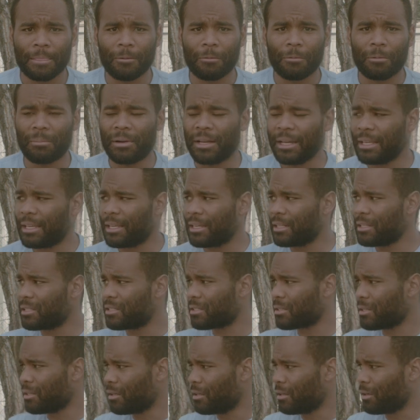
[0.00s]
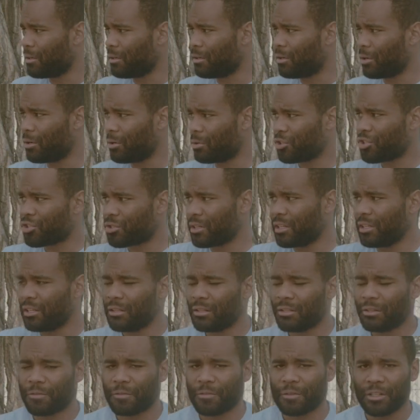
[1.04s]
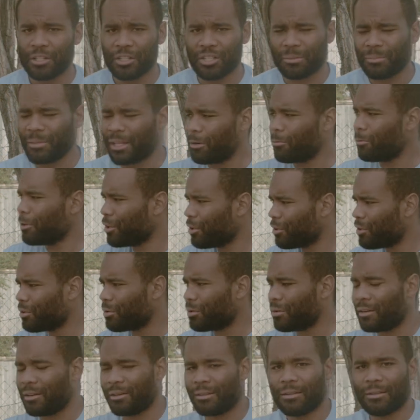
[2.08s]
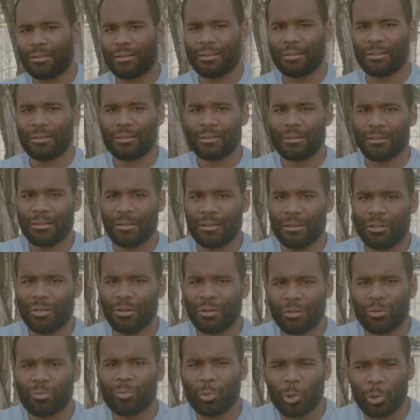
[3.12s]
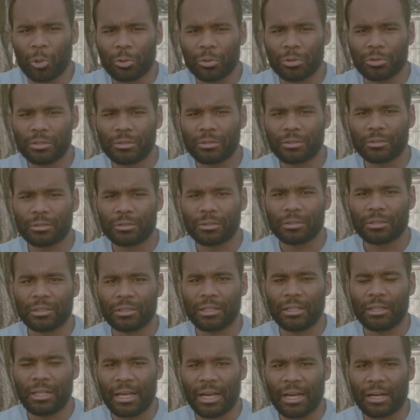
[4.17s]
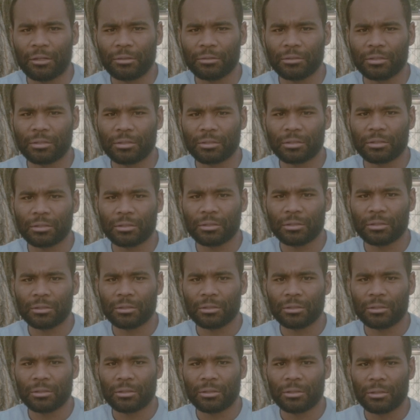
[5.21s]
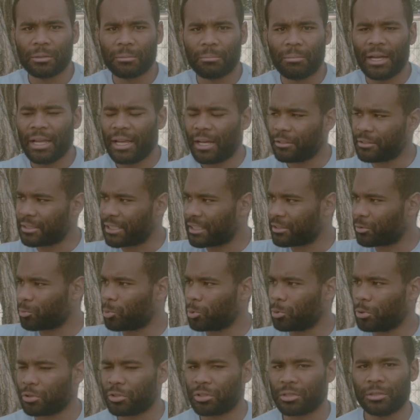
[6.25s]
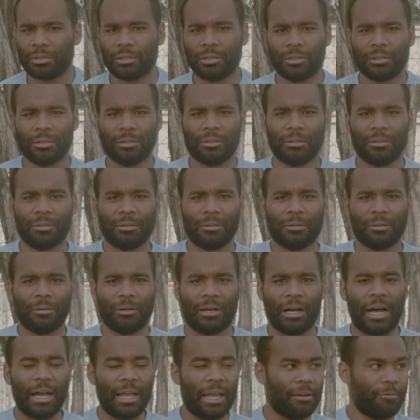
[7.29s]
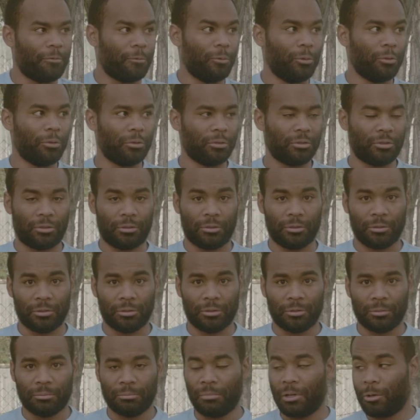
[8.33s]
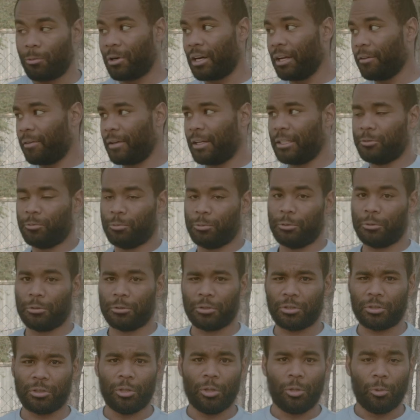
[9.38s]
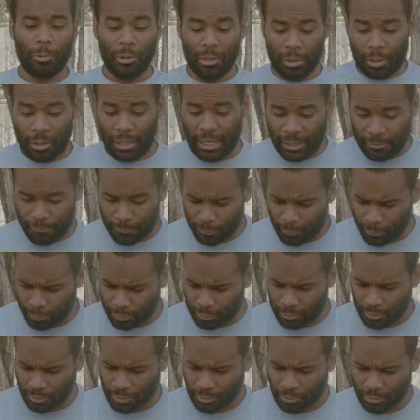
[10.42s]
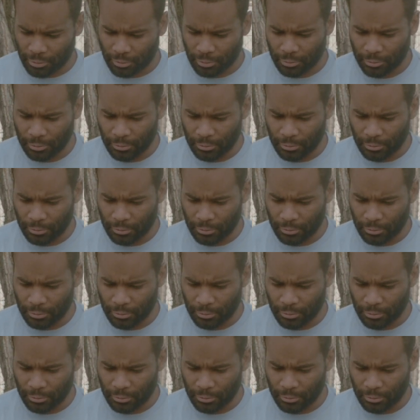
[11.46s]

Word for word: When my kids go straight into the fridge, I'm like, what are you doing? You know the rules in the house? My house has rules. I have rules. My wife has rules. We all have rules.